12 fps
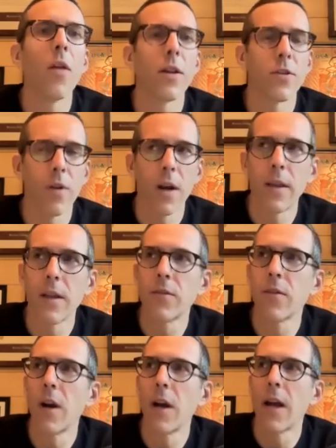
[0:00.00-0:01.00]
Oh, that's
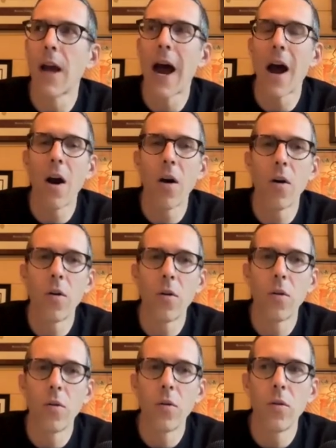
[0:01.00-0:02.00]
right.
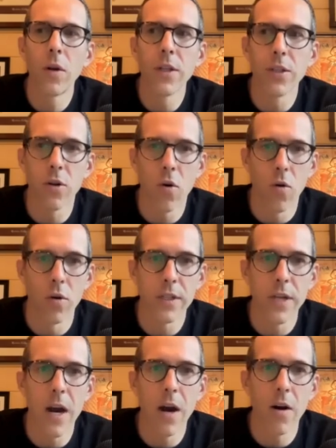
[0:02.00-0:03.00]
How is the
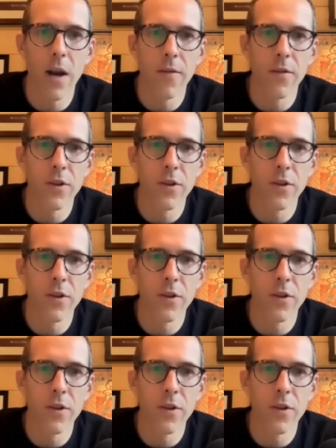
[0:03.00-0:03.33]
course out?